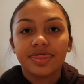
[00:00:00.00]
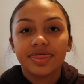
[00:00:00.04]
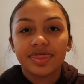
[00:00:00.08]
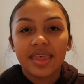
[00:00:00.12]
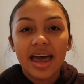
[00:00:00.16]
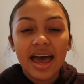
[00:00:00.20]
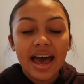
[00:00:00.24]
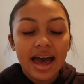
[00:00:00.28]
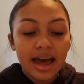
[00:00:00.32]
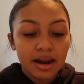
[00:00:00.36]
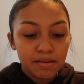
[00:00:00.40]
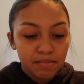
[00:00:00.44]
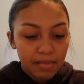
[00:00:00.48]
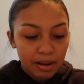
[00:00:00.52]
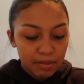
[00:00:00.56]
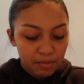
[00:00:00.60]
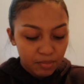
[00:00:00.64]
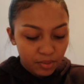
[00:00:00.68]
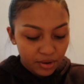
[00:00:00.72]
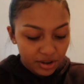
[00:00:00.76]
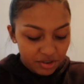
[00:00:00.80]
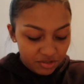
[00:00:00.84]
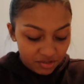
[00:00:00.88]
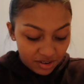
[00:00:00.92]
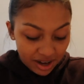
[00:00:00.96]
Then my
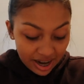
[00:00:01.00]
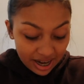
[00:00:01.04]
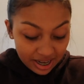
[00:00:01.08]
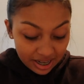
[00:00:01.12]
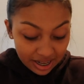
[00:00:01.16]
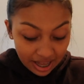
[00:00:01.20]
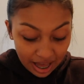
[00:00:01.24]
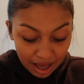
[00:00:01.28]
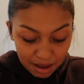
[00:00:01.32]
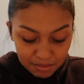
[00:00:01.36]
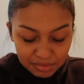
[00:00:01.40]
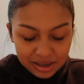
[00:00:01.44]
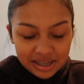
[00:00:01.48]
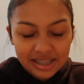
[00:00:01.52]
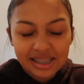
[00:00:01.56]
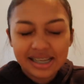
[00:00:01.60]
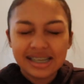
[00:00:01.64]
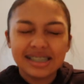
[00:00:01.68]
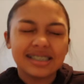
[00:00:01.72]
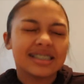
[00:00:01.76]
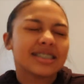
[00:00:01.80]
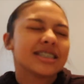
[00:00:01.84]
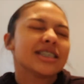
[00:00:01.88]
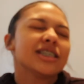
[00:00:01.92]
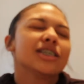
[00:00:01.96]
boyfriend got me
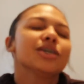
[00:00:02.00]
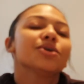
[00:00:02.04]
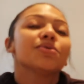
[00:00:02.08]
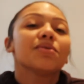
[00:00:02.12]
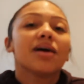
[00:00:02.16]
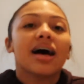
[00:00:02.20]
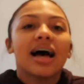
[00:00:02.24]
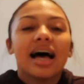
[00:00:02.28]
these cute